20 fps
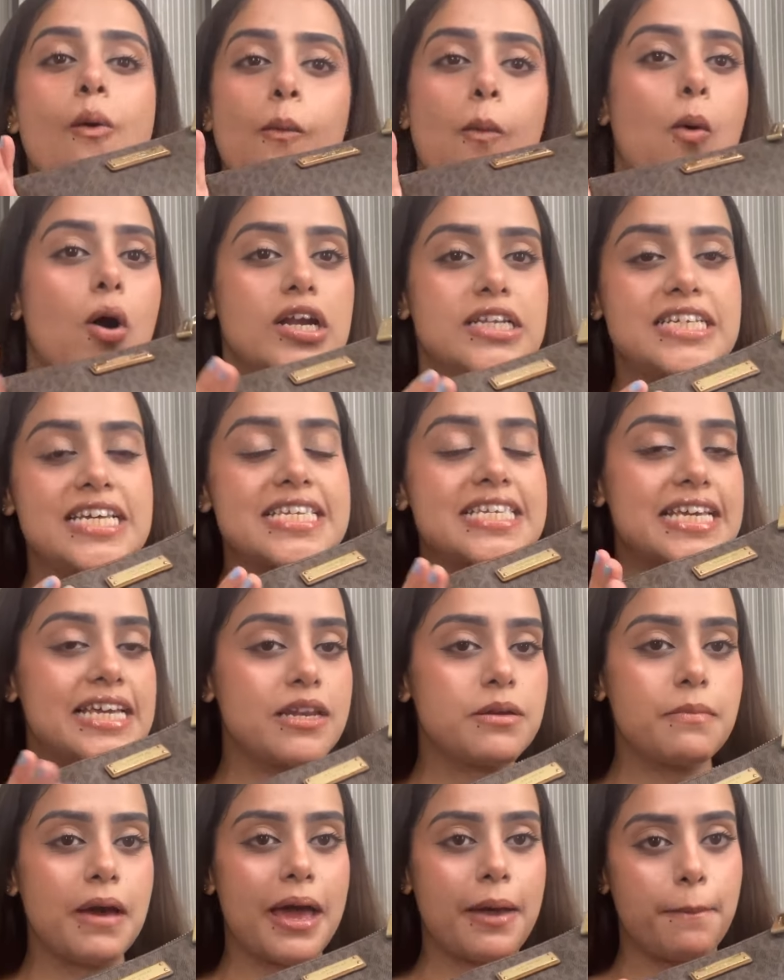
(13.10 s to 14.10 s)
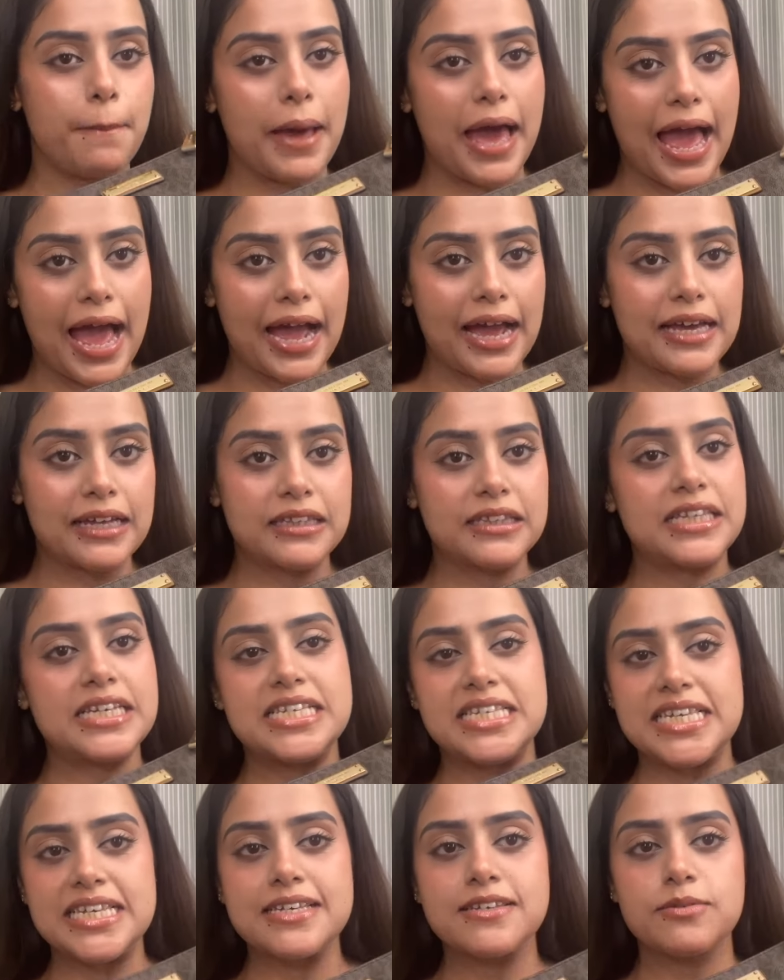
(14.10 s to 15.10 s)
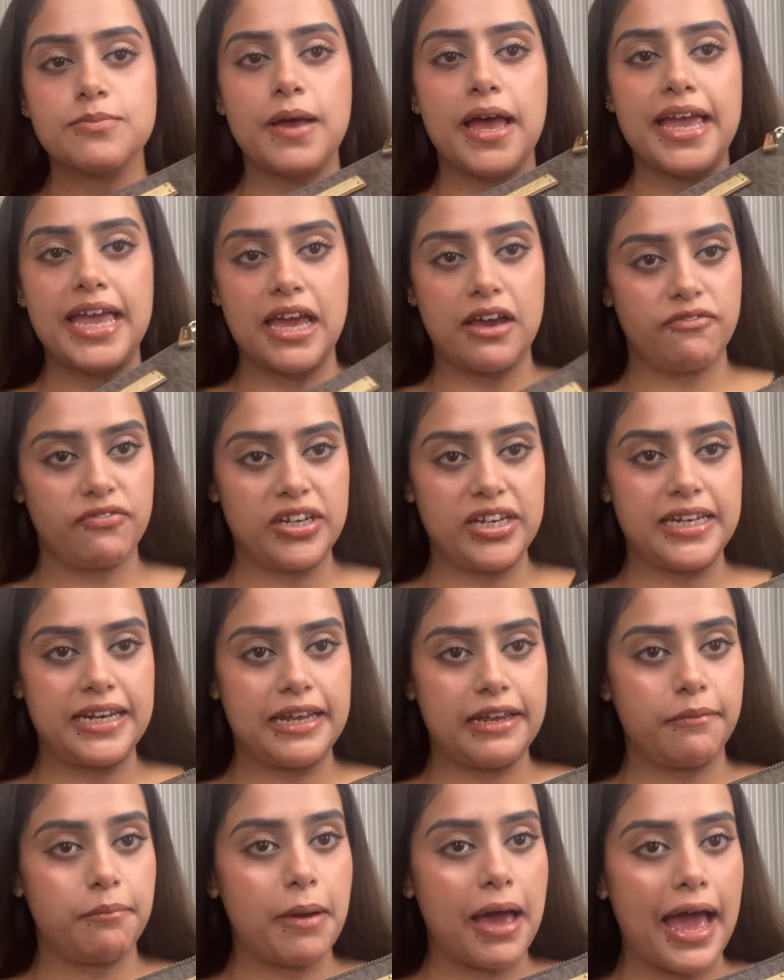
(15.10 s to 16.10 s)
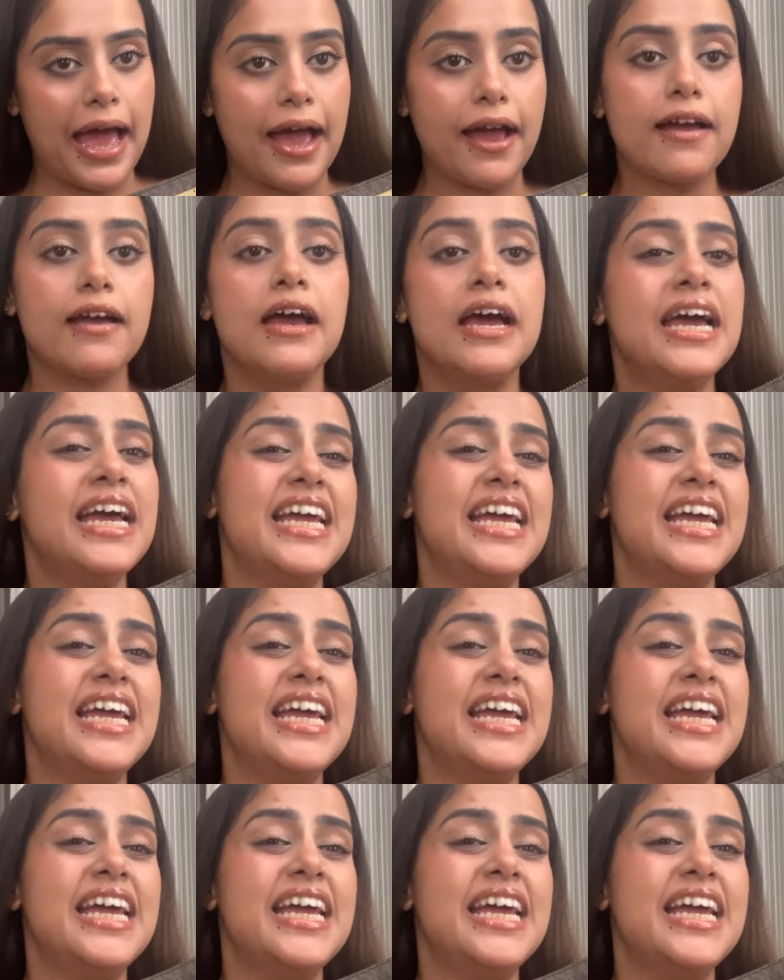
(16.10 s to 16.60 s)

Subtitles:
what is in my bag. This is my everyday bag.